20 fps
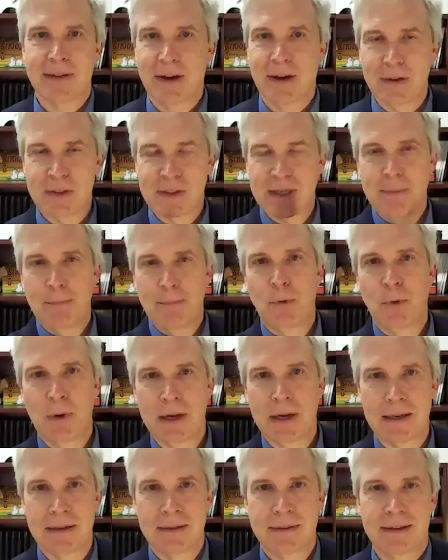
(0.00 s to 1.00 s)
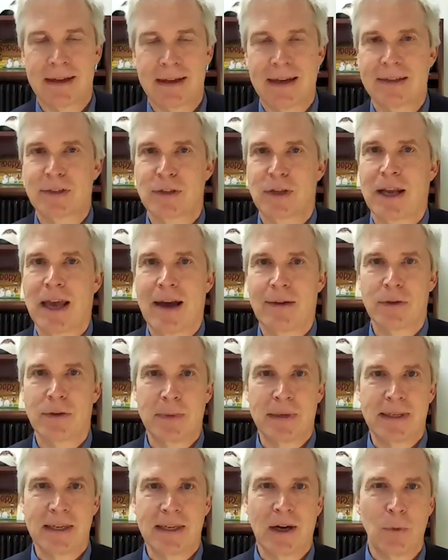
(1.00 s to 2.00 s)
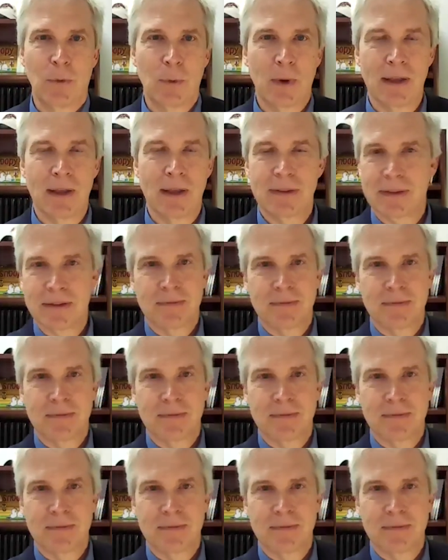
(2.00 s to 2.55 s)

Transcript: You know, at some point, uh, it's going to have to be dealt with,